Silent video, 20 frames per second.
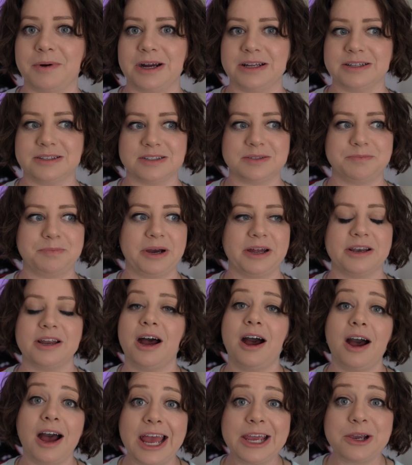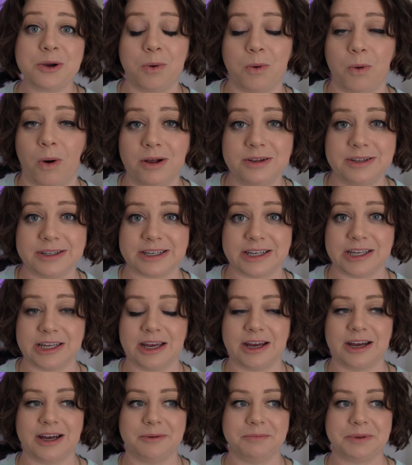ones, but high
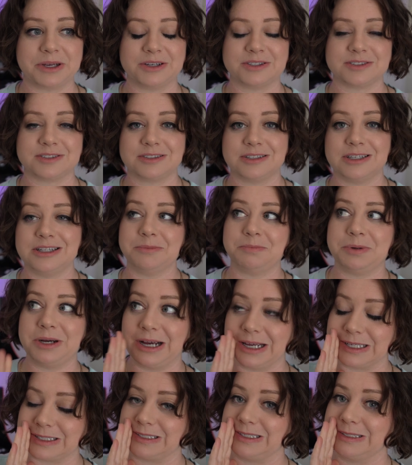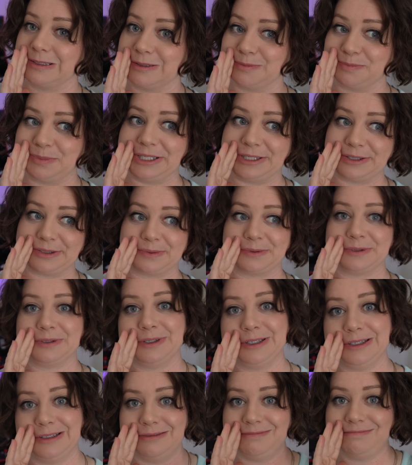quality, because in the past I thought Beats were a
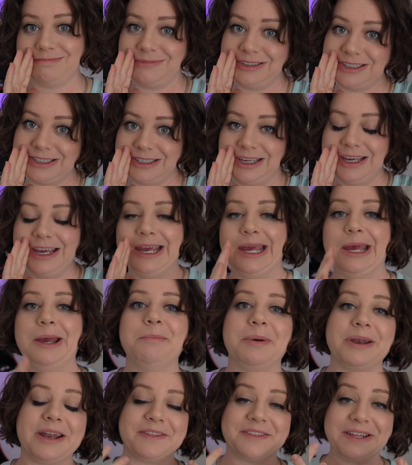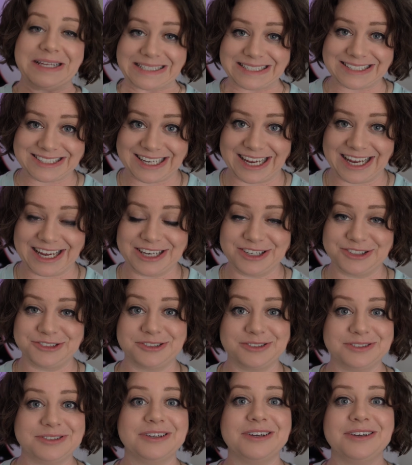little meh, but at this
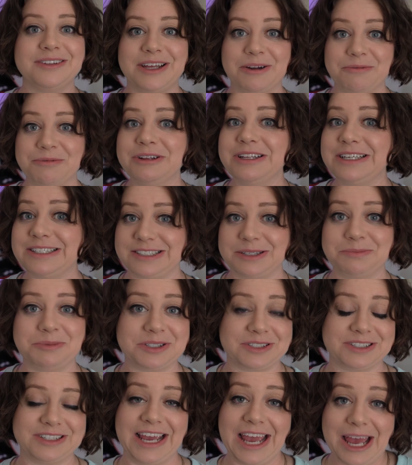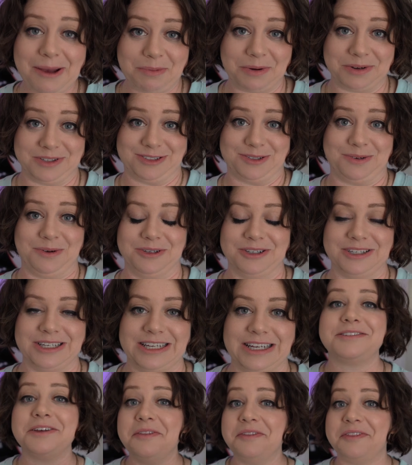stage, they're really similar to the AirPods
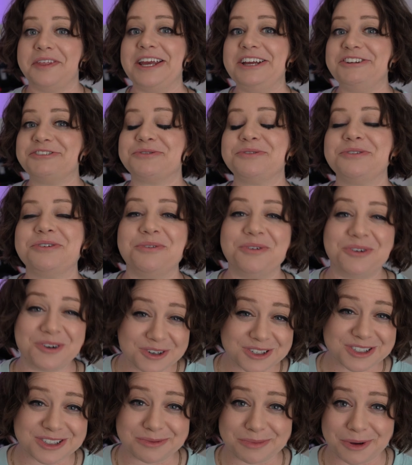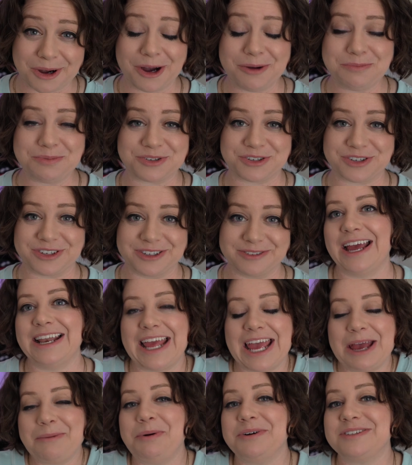quality, then these are an awesome option. And
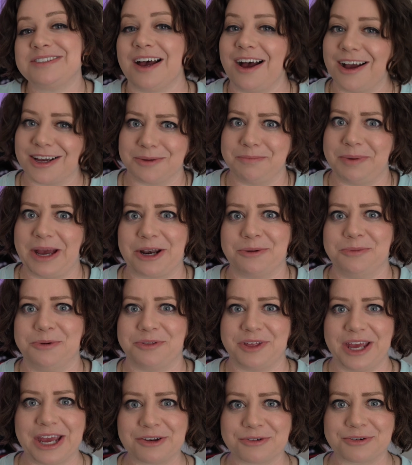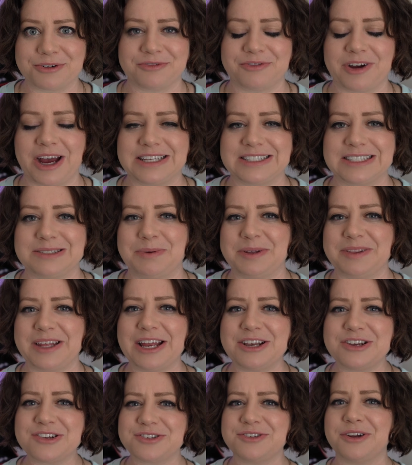AirPods are compatible with Android devices, but
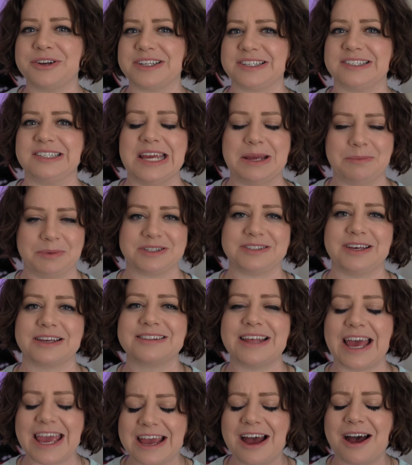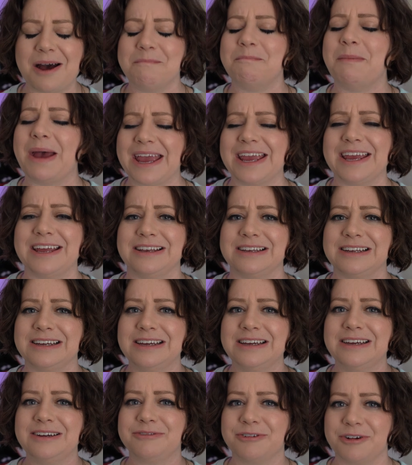they're just not as seamless. Like, they are made
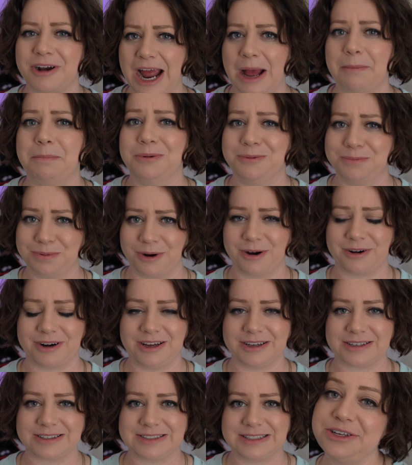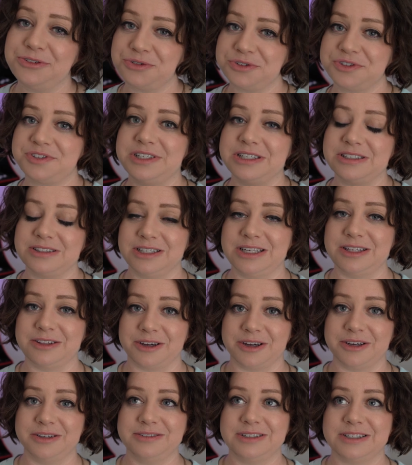for Apple products. Interestingly
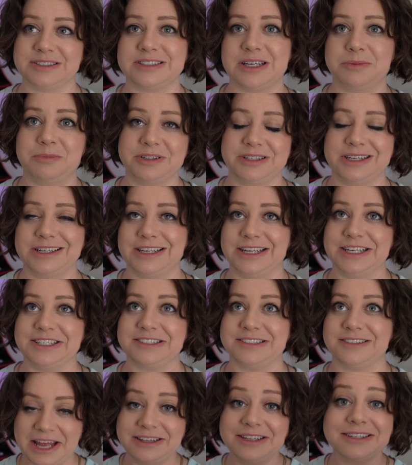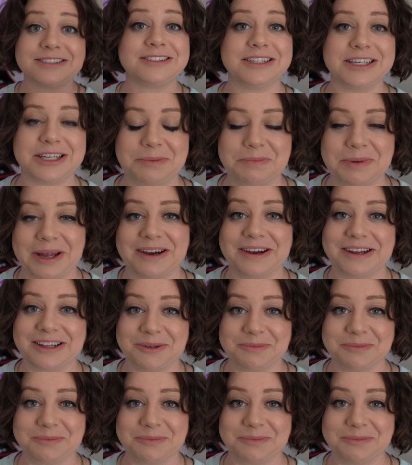though, as someone that is endlessly comparing